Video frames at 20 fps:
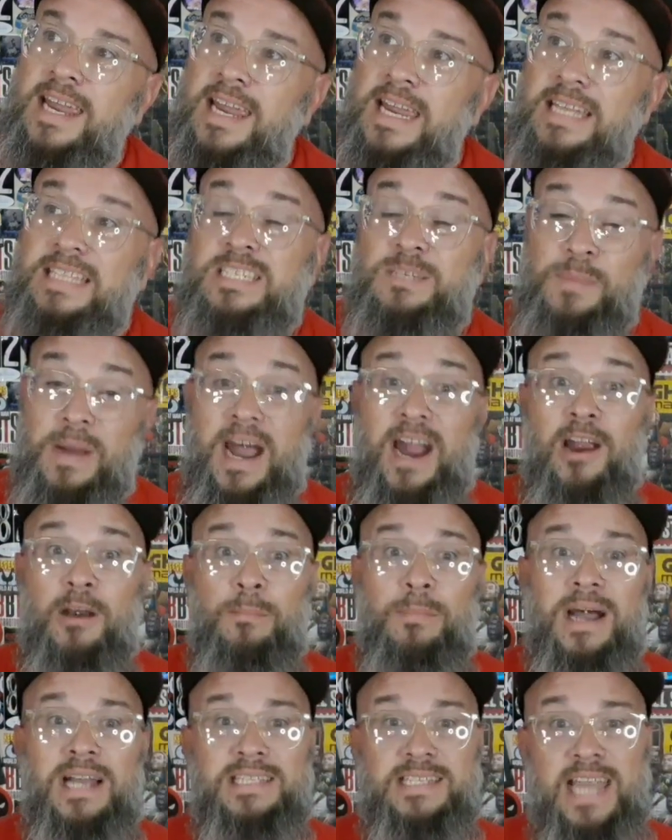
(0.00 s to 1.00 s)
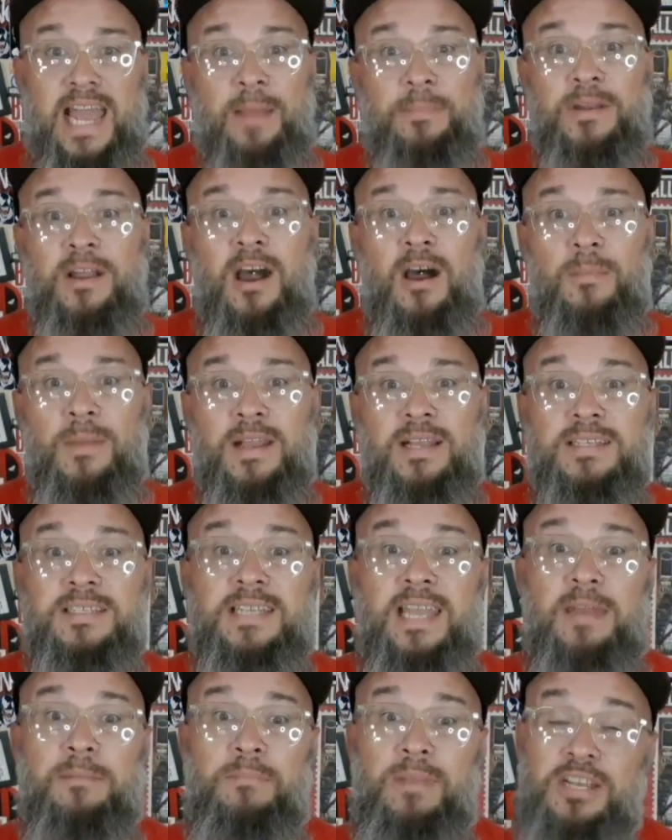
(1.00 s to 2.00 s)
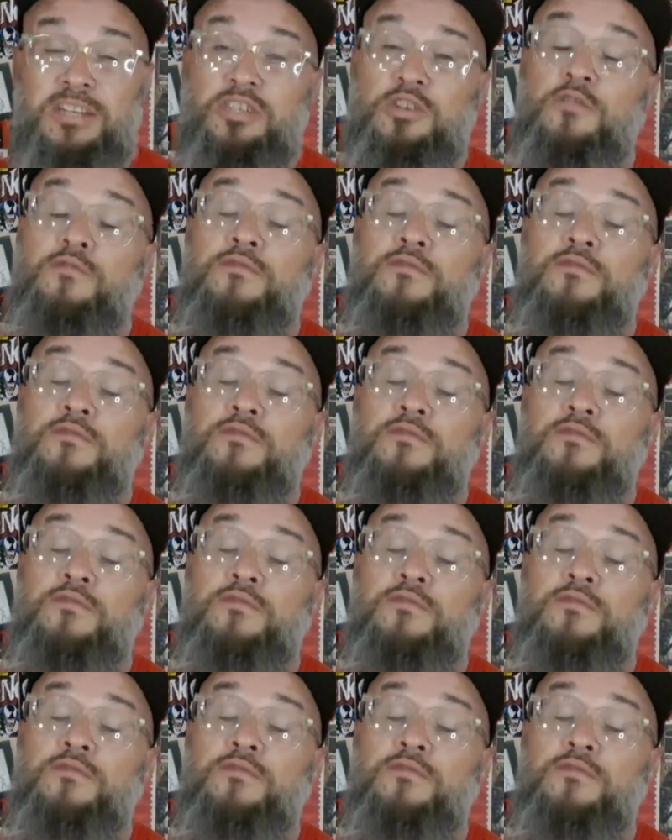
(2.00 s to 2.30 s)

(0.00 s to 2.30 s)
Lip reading: inspired by Zap Comics and Bijou